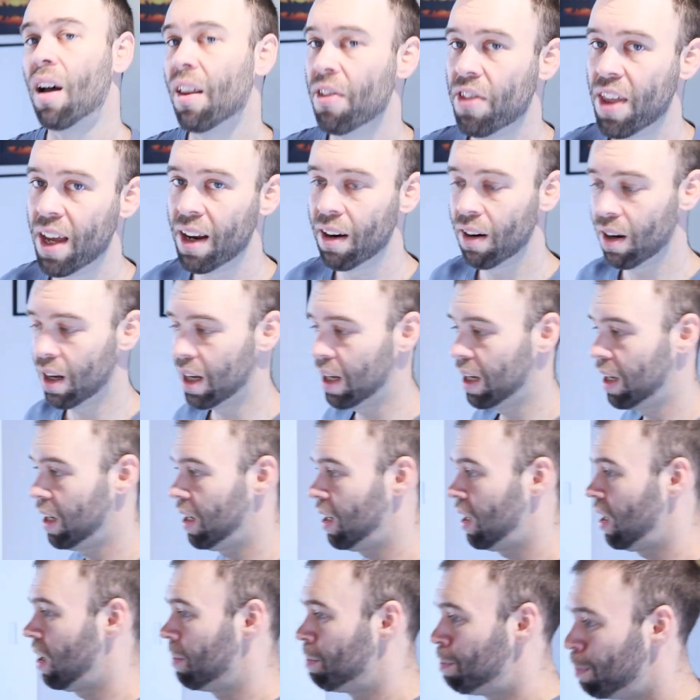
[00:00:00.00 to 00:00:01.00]
There
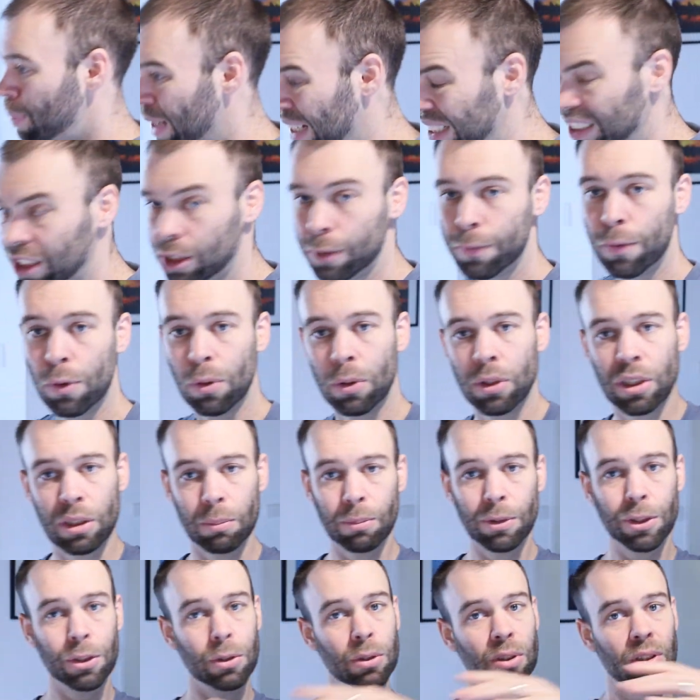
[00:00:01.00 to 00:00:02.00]
are a bunch of
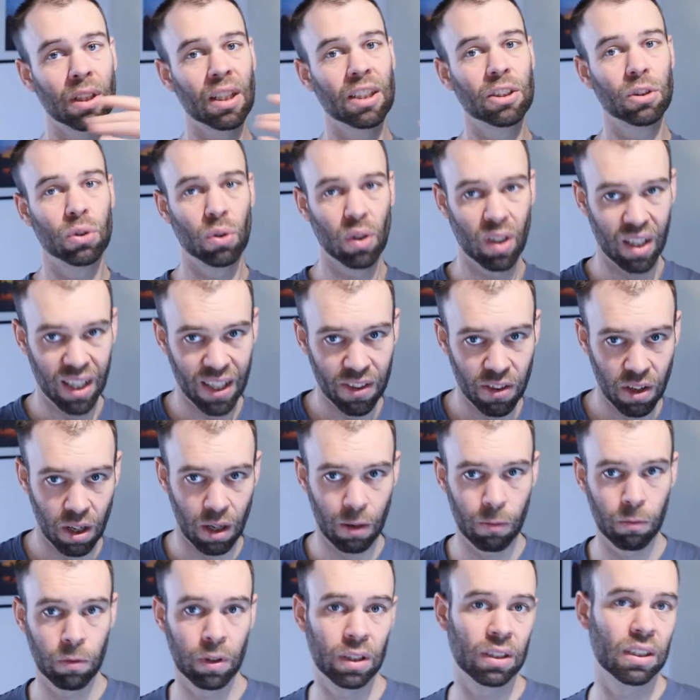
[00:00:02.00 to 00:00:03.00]
awesome shoes I tried that
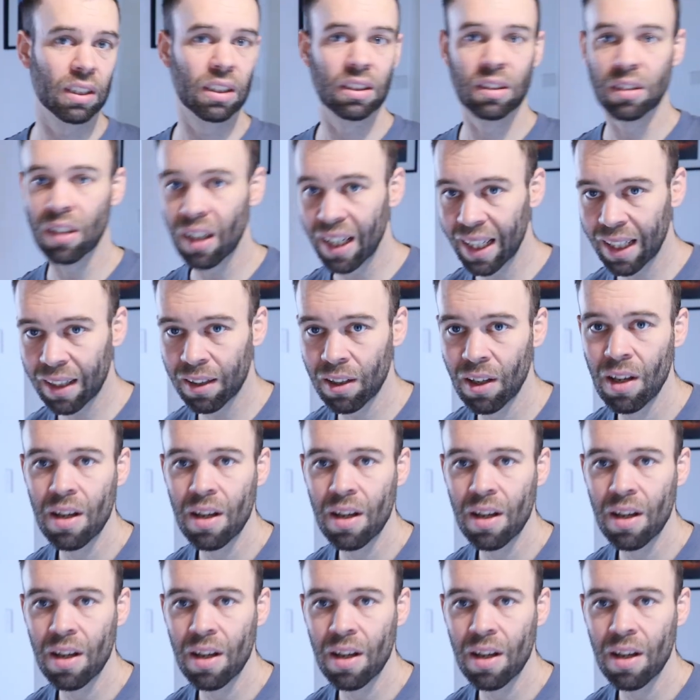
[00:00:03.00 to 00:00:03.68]
I really liked,